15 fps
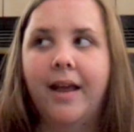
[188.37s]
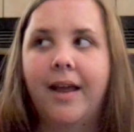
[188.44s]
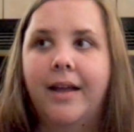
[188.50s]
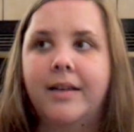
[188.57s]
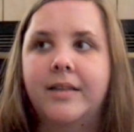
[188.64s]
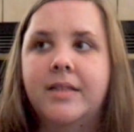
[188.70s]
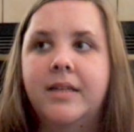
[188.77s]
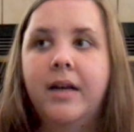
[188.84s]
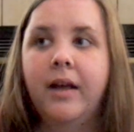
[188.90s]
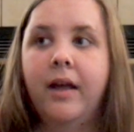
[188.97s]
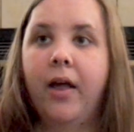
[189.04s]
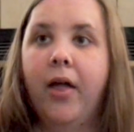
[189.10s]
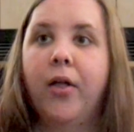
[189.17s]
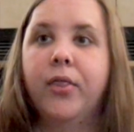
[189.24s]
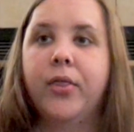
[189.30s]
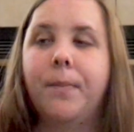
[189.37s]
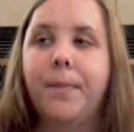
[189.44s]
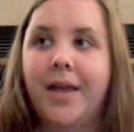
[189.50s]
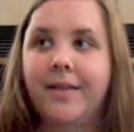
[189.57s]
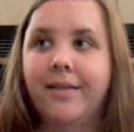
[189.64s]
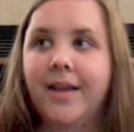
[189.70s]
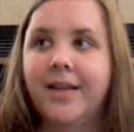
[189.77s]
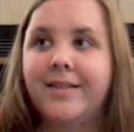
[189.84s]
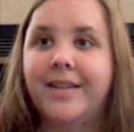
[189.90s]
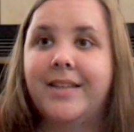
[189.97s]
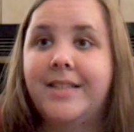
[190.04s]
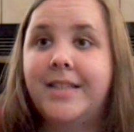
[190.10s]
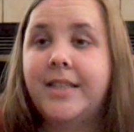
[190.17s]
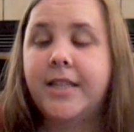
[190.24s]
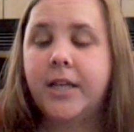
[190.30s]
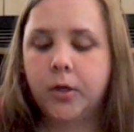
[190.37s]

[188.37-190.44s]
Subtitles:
And the main things they did